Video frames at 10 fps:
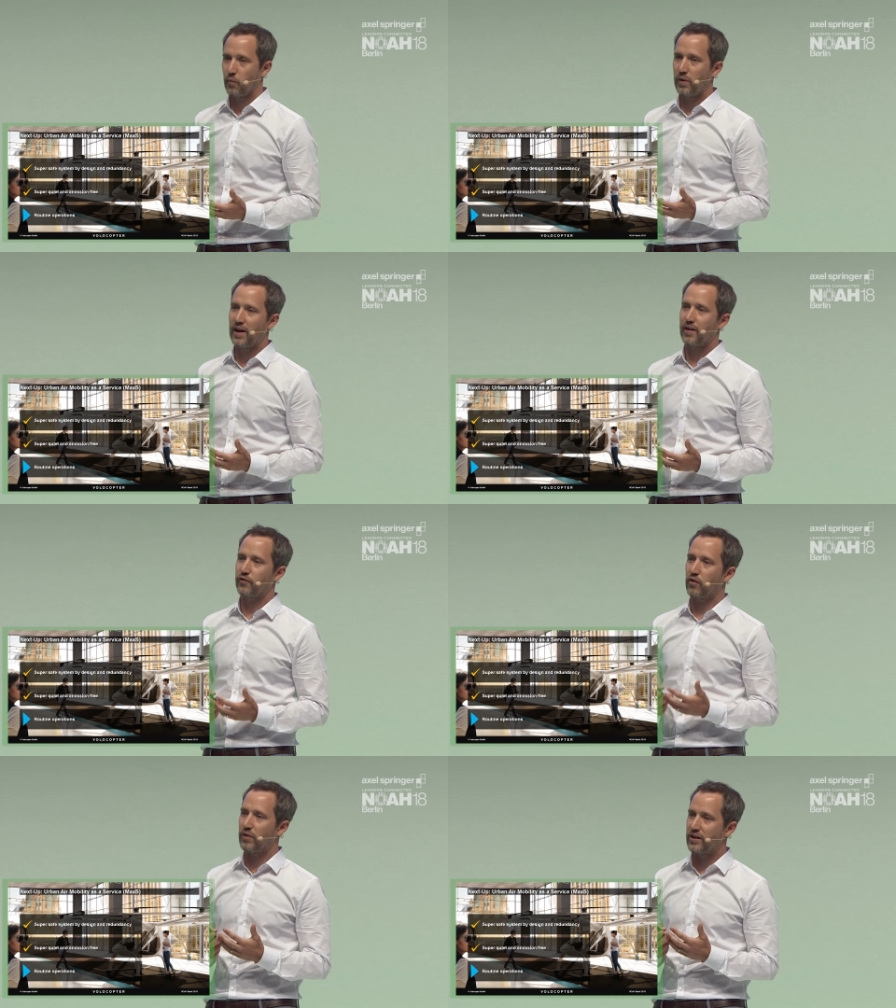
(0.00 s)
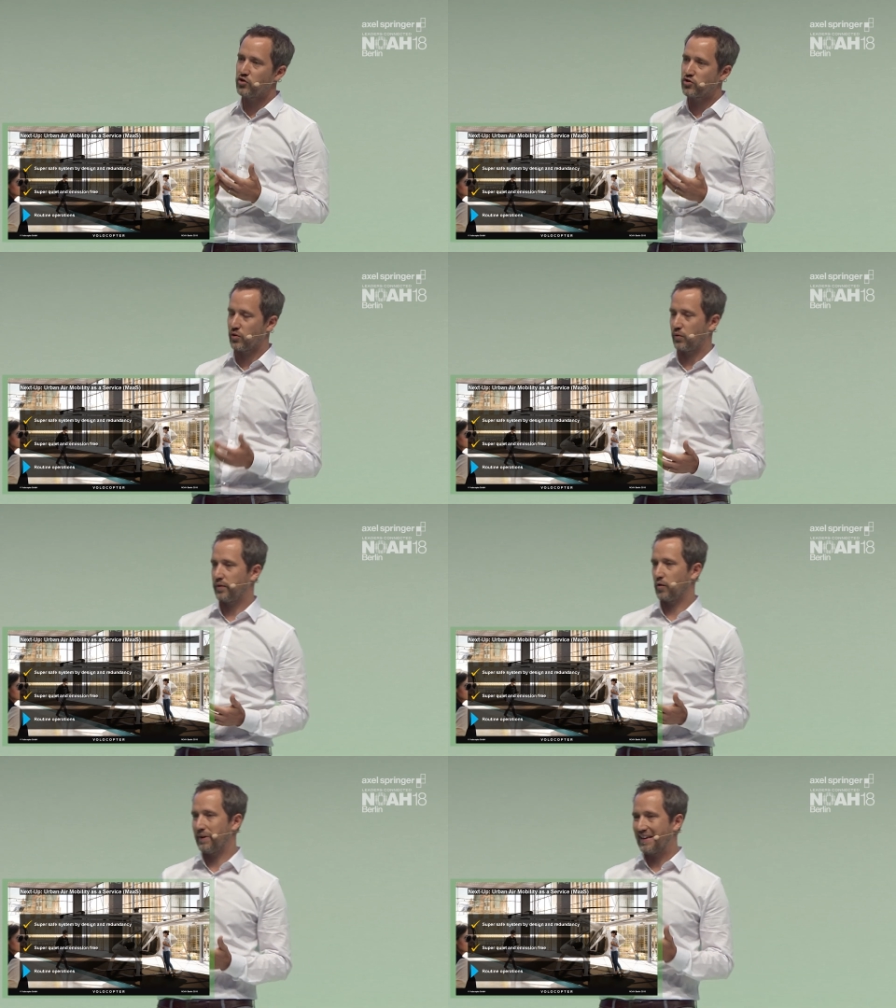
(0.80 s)
We have already shown
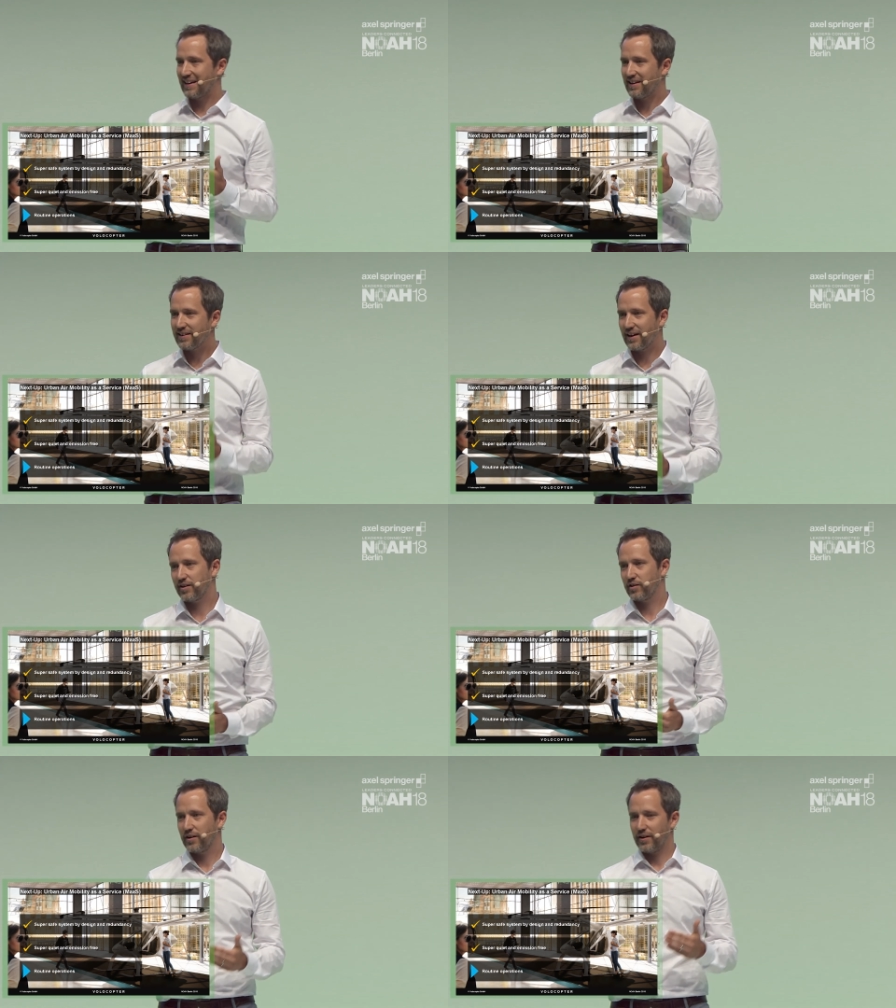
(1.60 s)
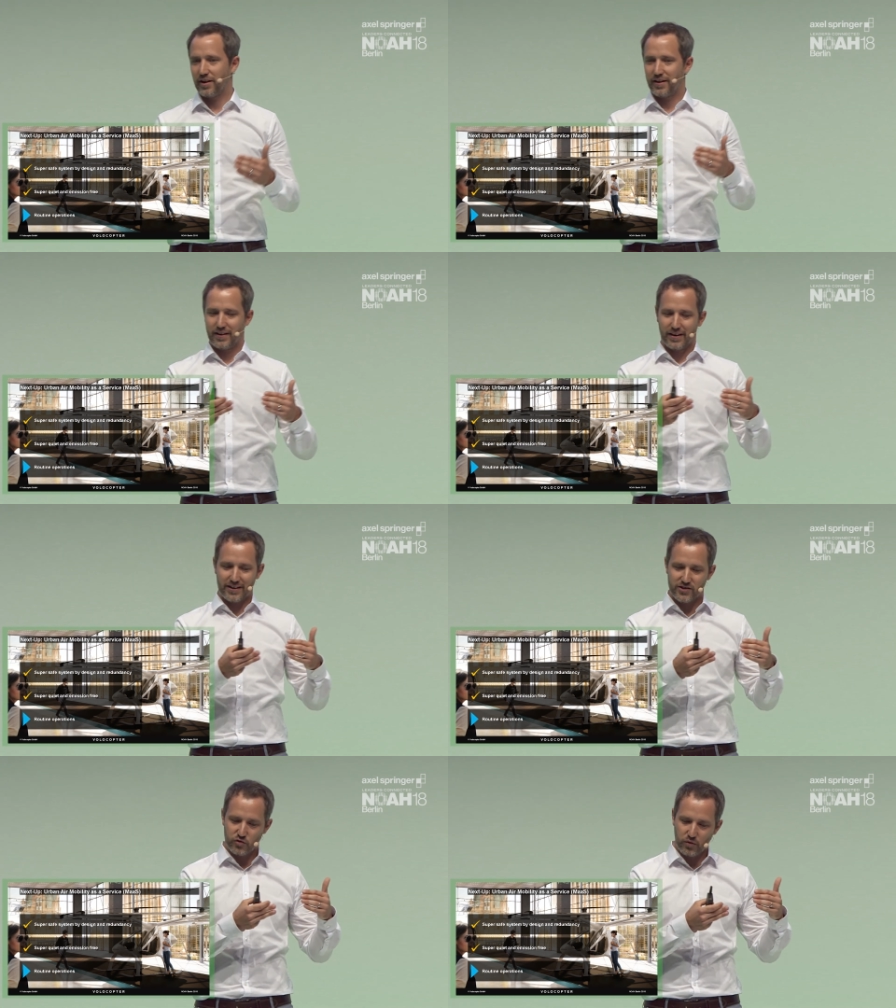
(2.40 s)
that we can get
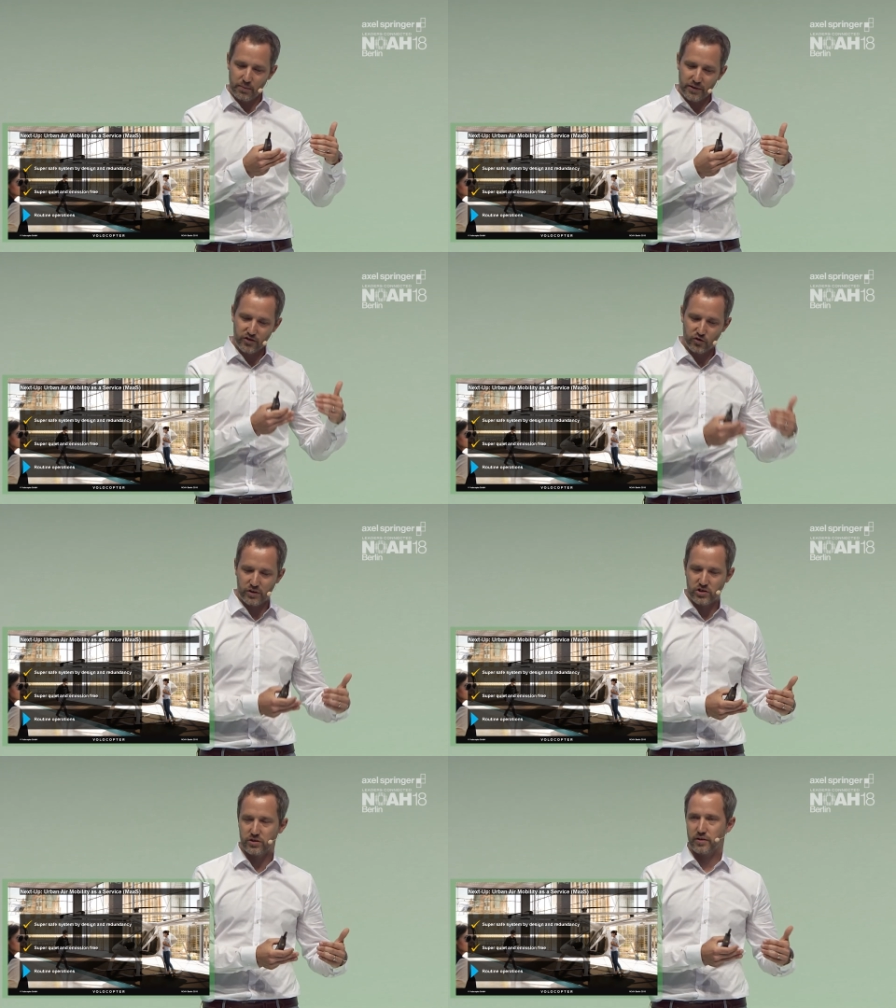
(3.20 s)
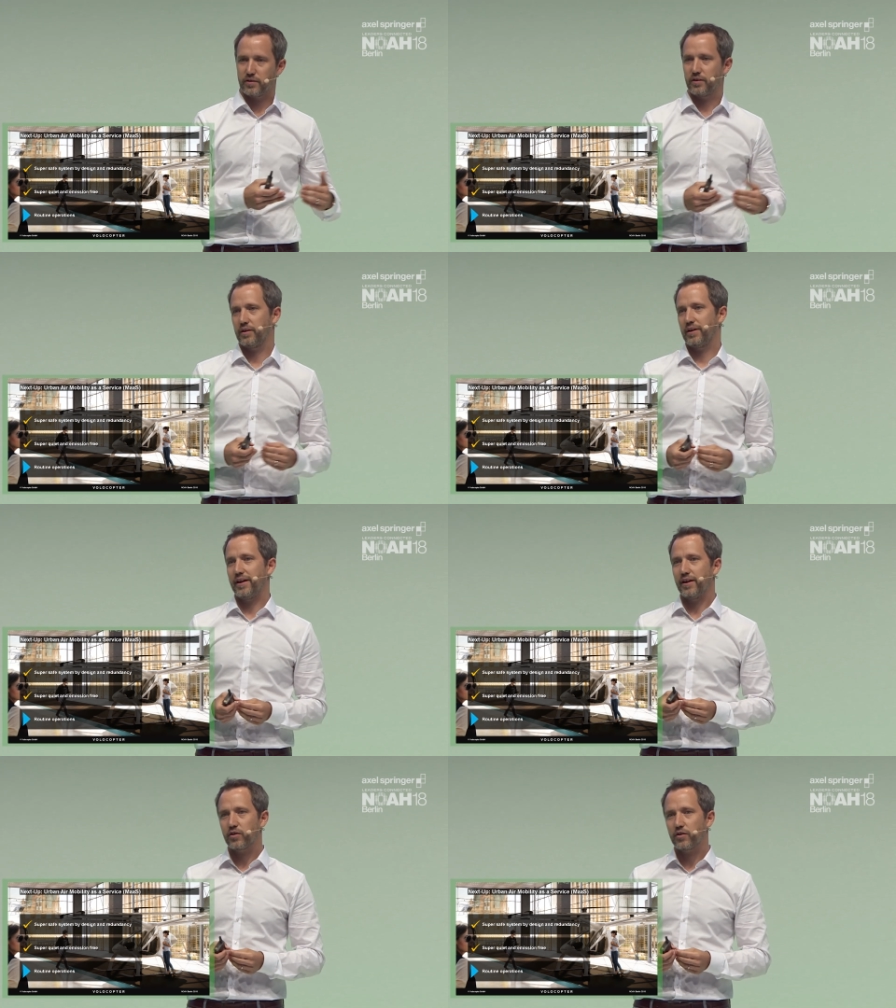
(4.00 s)
extremely stringent air